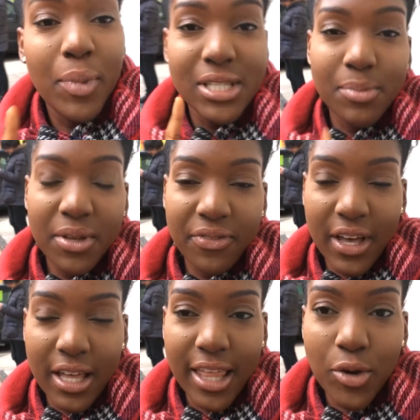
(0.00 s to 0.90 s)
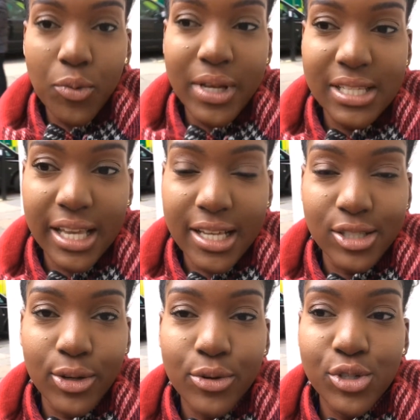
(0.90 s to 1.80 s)
But to be fair, they always say
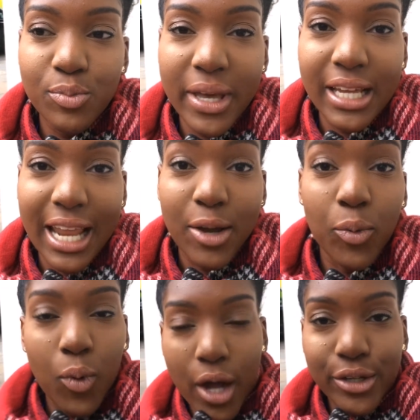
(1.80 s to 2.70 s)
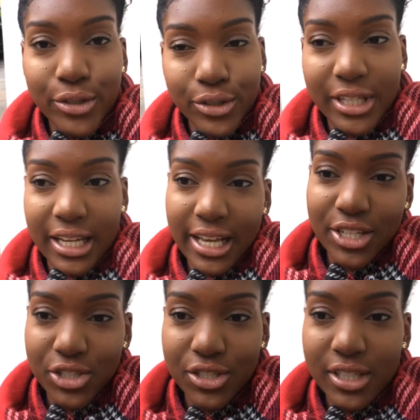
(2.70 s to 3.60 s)
as long as you make like one good
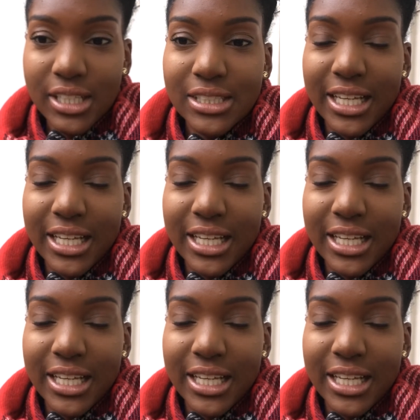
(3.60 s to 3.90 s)
connection,